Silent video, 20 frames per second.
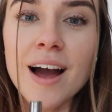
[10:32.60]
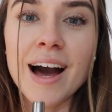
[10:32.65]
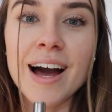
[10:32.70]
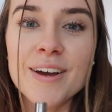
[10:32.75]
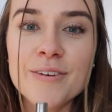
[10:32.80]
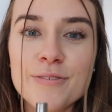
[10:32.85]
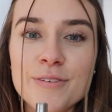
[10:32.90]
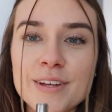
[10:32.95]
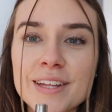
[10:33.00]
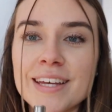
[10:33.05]

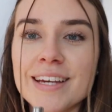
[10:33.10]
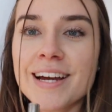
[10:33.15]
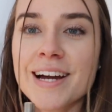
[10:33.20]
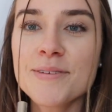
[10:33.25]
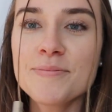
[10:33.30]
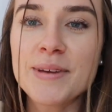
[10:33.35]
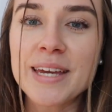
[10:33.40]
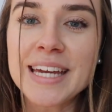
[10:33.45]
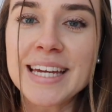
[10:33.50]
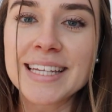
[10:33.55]
I feel like
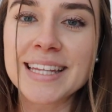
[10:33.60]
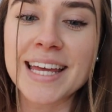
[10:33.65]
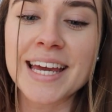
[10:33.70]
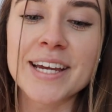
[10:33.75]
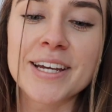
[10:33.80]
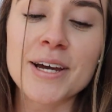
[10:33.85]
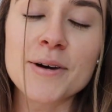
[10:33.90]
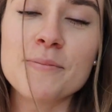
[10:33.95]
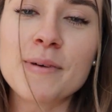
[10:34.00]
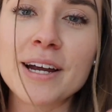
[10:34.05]
I'm in
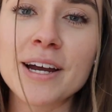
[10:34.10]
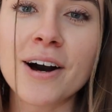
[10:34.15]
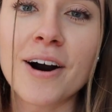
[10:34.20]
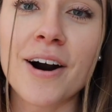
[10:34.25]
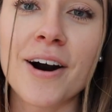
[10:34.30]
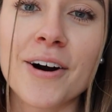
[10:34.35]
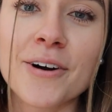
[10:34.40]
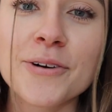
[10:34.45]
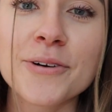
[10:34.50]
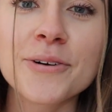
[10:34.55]
like my
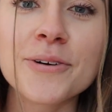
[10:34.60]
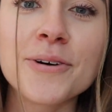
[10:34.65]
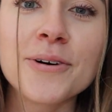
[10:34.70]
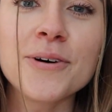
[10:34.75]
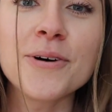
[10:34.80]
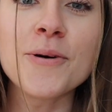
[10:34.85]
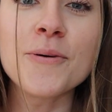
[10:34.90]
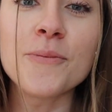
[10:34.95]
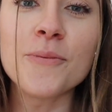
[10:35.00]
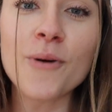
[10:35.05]
hot
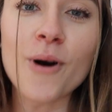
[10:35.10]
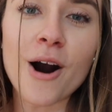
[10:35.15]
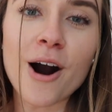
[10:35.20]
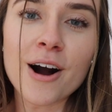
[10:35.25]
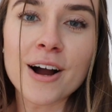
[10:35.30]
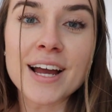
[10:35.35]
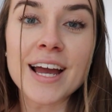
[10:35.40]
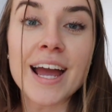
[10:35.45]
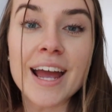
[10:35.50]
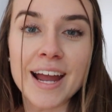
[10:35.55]
girl
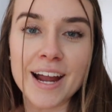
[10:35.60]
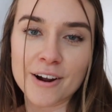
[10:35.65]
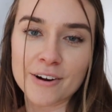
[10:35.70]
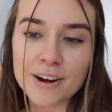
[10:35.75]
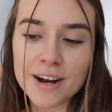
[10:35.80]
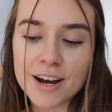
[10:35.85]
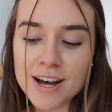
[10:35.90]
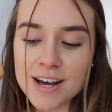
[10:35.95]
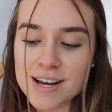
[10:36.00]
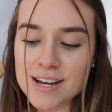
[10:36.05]
walk
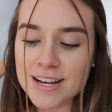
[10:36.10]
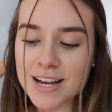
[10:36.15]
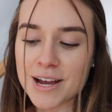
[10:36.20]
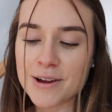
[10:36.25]
era.